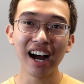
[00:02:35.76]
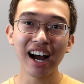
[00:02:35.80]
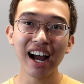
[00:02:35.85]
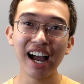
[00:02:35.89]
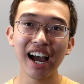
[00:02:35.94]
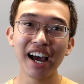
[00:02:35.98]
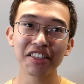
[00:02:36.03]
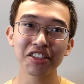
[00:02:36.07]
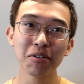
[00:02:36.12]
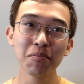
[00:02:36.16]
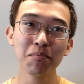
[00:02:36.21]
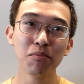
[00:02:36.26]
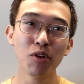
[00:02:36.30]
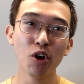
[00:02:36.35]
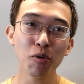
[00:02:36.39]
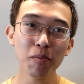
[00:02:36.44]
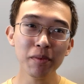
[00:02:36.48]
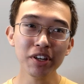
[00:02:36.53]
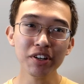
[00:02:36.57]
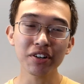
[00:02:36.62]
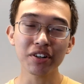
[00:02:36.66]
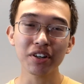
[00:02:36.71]
At the
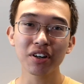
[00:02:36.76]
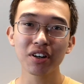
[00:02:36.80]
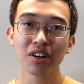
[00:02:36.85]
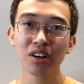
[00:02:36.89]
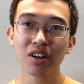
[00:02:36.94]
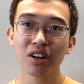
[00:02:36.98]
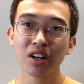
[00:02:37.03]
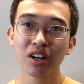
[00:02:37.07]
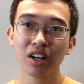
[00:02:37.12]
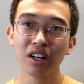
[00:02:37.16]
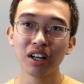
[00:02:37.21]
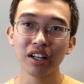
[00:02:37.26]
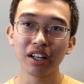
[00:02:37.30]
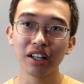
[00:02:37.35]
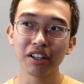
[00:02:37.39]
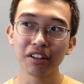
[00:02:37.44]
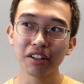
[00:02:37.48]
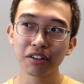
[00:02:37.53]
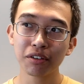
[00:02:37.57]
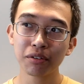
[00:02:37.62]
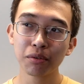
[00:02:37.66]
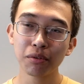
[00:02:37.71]
moment,
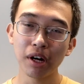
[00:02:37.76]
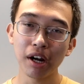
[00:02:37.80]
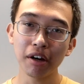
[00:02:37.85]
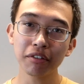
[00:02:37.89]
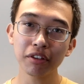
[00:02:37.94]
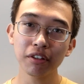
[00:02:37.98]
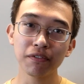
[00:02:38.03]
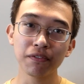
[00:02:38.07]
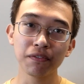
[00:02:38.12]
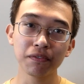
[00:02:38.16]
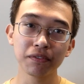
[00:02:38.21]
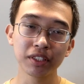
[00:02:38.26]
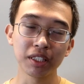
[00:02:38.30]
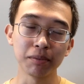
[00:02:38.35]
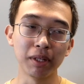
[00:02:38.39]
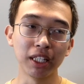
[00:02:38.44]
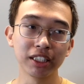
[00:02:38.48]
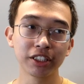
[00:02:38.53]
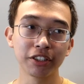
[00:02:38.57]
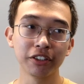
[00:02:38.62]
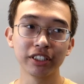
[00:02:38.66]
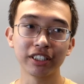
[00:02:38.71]
throughout the
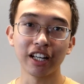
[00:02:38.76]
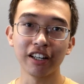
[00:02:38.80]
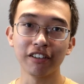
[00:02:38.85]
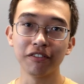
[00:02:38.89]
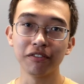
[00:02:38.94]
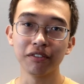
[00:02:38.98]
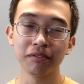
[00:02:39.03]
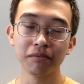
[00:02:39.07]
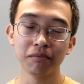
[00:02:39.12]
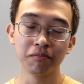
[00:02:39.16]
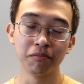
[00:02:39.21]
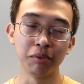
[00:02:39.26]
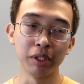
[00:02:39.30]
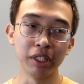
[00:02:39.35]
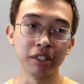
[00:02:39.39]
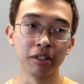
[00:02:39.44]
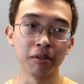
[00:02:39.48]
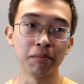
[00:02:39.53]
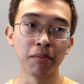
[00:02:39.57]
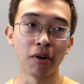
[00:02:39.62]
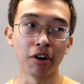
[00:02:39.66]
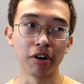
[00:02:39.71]
semesters I've been
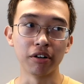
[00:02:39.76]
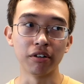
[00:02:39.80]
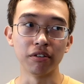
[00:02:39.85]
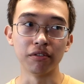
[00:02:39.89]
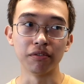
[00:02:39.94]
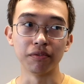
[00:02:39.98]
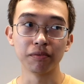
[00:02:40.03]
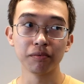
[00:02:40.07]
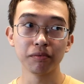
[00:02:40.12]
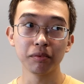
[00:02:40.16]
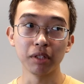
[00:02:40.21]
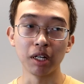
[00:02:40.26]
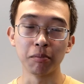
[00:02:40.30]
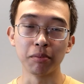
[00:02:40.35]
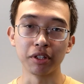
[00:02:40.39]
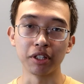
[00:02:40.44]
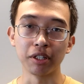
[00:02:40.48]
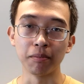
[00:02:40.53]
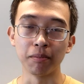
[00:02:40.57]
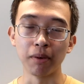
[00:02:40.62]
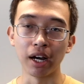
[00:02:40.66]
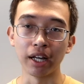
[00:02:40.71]
a part of
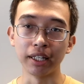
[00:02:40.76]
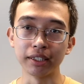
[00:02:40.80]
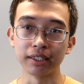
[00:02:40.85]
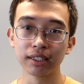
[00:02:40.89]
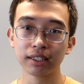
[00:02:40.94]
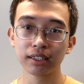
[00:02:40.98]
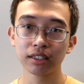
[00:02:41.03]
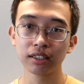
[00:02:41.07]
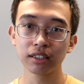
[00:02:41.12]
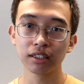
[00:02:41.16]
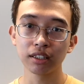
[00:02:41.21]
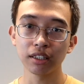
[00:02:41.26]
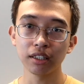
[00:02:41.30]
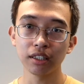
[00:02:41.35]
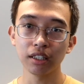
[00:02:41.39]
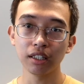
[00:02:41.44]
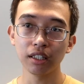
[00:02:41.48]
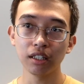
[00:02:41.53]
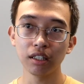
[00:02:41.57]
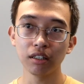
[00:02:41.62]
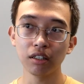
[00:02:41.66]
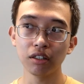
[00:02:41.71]
Empathy Bytes,
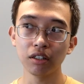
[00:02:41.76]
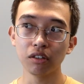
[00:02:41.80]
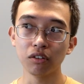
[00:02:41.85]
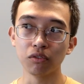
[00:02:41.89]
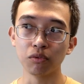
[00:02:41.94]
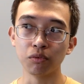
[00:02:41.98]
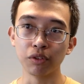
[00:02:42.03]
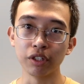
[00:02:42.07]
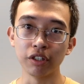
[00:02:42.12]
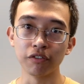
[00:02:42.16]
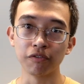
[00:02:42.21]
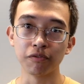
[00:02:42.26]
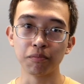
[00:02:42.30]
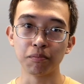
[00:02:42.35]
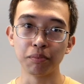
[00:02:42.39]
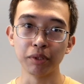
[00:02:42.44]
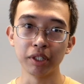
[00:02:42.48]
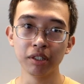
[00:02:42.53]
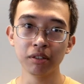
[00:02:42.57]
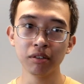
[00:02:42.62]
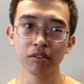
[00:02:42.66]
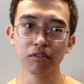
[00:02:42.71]
we've
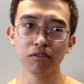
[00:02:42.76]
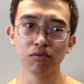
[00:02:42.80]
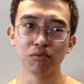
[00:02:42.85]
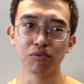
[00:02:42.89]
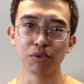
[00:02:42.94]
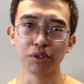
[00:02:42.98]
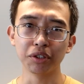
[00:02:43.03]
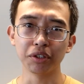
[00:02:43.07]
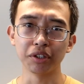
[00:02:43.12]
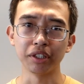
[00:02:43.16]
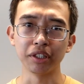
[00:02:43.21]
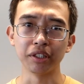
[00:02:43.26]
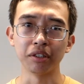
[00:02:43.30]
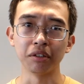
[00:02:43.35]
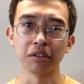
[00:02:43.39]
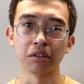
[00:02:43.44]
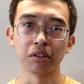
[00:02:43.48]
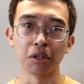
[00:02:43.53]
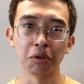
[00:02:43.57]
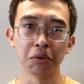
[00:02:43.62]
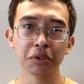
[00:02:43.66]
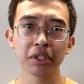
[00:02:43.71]
been really
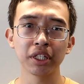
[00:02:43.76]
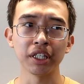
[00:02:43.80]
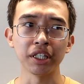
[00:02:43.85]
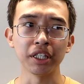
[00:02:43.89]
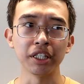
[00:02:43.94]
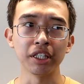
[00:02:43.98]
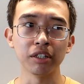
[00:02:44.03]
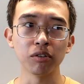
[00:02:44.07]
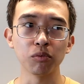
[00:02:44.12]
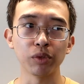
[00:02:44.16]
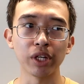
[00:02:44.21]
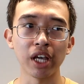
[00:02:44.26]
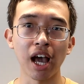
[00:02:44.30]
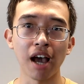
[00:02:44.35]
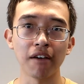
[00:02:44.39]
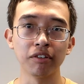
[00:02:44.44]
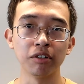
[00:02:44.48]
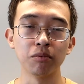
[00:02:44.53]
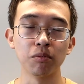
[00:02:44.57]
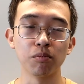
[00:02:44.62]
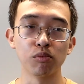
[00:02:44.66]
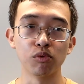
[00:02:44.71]
low-key. We
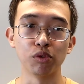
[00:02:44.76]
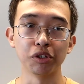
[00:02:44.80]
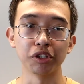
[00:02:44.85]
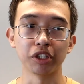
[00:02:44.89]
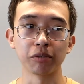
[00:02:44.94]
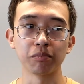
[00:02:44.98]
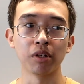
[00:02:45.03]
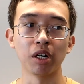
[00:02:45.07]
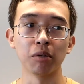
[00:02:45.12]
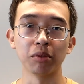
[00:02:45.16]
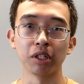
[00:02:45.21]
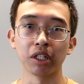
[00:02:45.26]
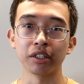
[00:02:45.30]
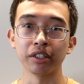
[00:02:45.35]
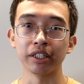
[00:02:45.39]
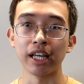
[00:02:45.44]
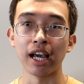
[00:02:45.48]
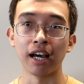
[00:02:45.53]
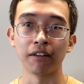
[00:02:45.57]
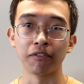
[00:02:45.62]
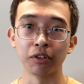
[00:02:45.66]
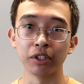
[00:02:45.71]
haven't really publicly
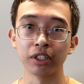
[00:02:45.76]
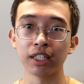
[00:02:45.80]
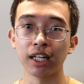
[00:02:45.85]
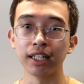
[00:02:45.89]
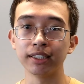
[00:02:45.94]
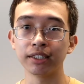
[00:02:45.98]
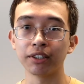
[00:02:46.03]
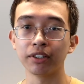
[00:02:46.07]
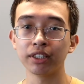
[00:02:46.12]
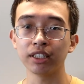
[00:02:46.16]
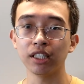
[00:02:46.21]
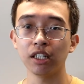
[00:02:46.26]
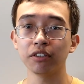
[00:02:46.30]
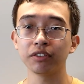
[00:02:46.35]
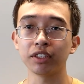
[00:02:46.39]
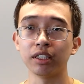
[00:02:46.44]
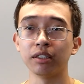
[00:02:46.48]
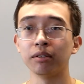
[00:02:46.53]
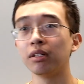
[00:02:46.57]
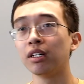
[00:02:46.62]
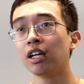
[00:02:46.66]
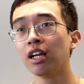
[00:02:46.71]
advertised ourselves,
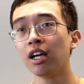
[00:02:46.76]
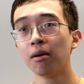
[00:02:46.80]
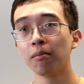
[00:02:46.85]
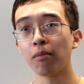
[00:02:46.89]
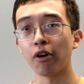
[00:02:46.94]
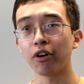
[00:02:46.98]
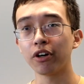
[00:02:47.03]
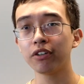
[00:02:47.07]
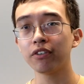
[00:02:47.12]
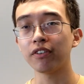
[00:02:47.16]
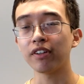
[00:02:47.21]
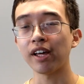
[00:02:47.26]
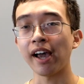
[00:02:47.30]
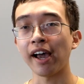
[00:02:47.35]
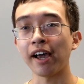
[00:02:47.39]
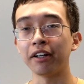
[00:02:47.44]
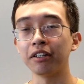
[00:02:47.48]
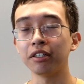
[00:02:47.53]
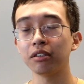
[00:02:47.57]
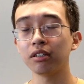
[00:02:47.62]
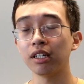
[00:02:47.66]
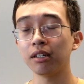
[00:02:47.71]
and part of
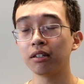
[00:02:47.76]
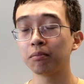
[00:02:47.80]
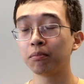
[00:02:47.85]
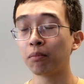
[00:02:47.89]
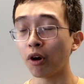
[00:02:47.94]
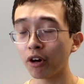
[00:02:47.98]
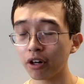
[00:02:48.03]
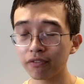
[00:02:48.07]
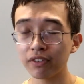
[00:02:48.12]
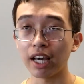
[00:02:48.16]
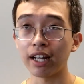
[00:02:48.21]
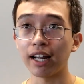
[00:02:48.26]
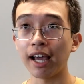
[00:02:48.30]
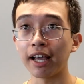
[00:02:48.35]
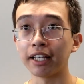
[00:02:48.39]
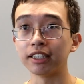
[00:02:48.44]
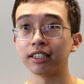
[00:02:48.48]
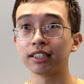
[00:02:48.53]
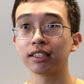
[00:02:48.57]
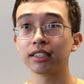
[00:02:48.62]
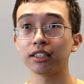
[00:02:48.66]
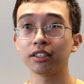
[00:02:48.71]
that
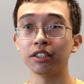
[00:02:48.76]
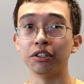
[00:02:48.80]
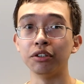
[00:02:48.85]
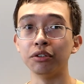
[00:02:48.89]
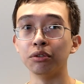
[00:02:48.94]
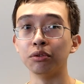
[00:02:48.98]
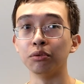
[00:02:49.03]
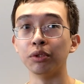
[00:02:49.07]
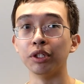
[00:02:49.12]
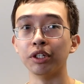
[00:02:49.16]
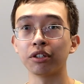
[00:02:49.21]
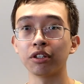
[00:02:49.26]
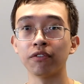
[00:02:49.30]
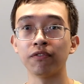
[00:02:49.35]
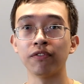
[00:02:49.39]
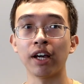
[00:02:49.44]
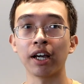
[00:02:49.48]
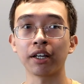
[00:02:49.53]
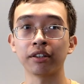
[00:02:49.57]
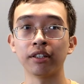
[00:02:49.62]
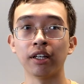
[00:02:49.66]
has to do with the fact